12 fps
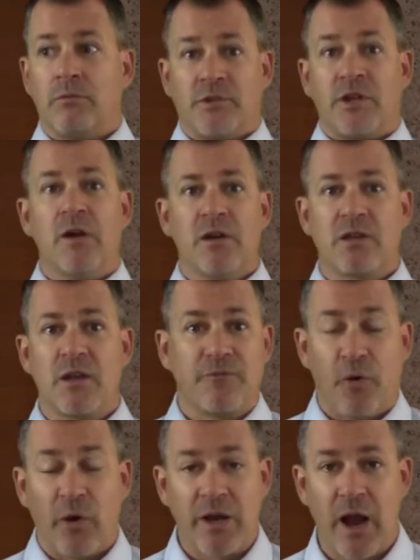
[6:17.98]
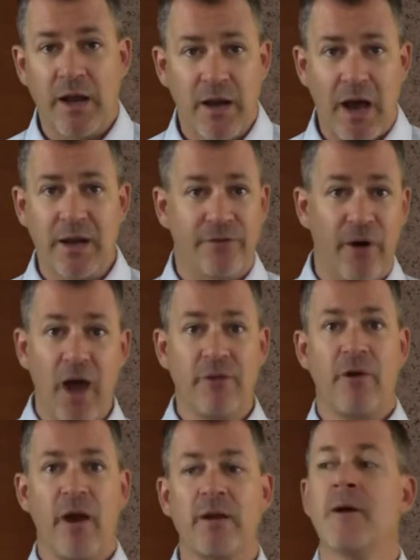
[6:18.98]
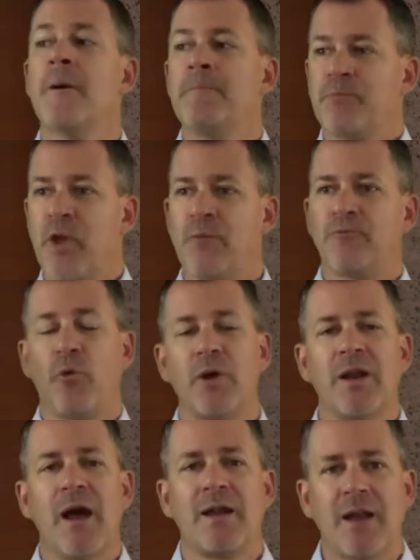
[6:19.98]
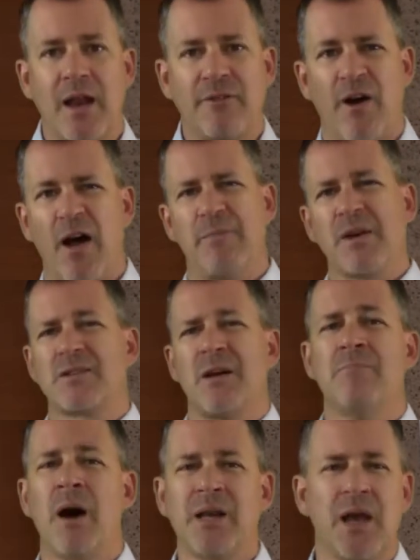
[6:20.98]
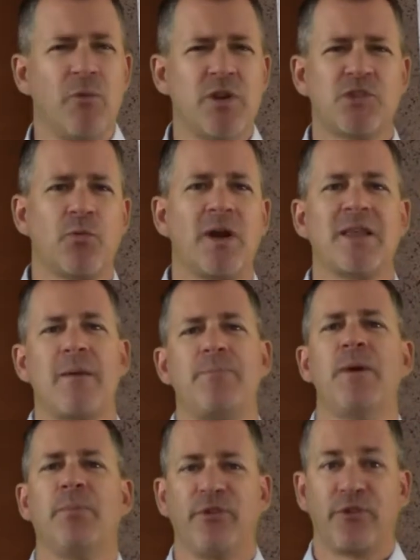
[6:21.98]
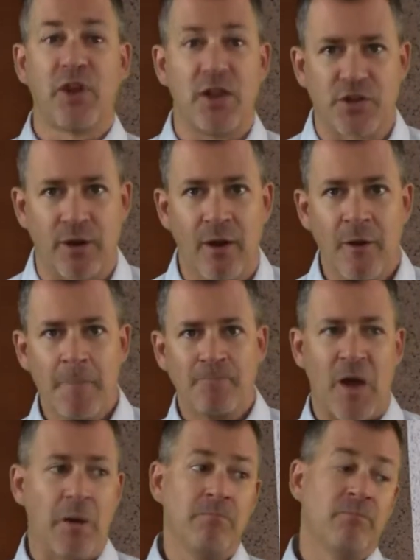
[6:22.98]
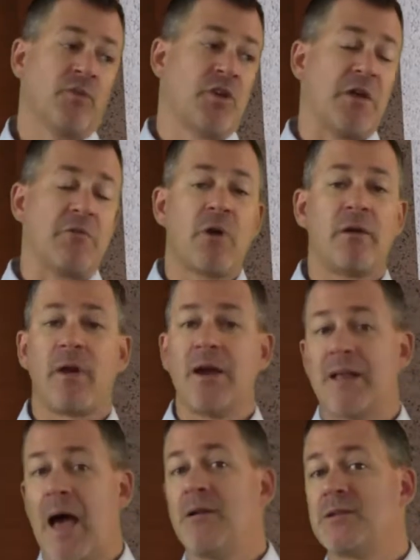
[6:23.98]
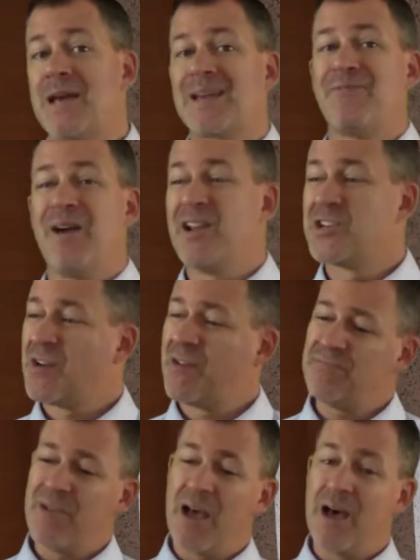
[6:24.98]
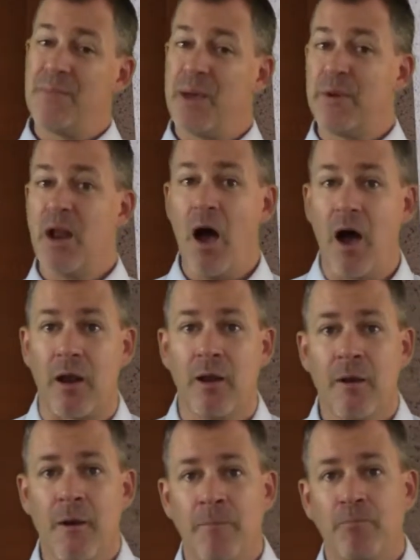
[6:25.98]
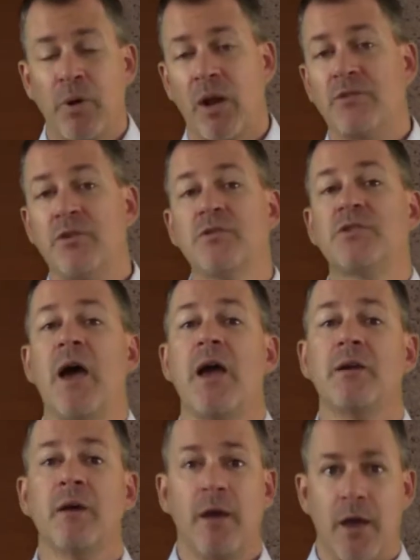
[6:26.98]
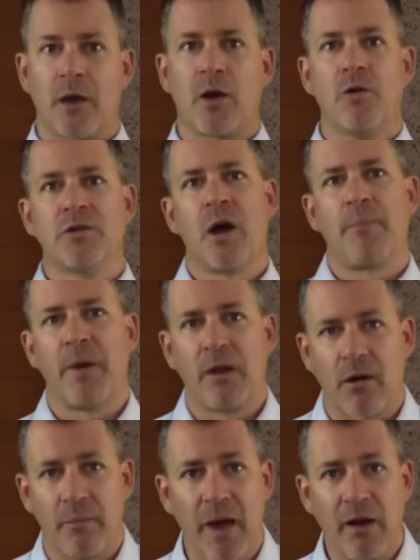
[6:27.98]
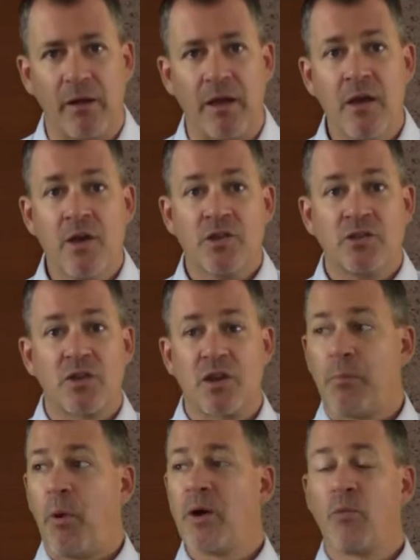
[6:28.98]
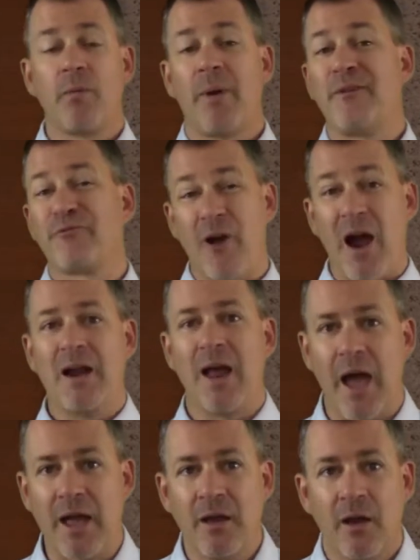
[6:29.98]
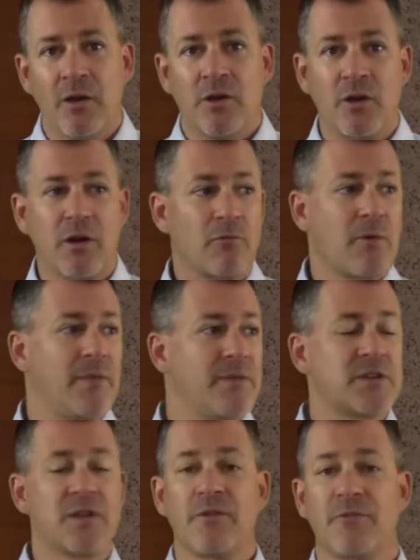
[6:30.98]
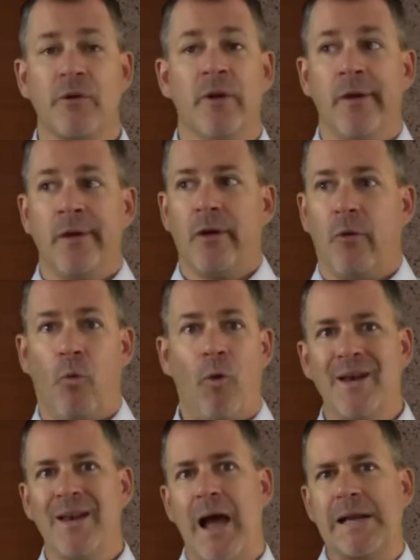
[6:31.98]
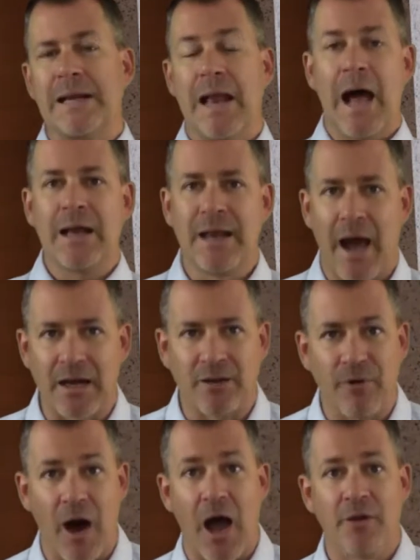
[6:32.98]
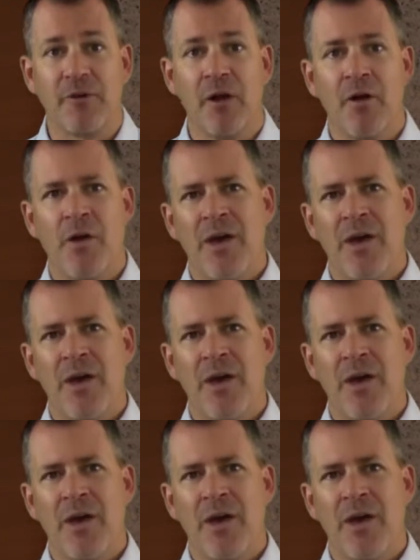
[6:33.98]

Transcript: Seriously? $49.95, Greg? Yep, $49.95. Because on Monday, we just want to get people's attention. Now, can they run right down and take advantage of it? Maybe not. But on Tuesday, it goes up incrementally to the point where by Friday, you're going to run this thing for, $199.95.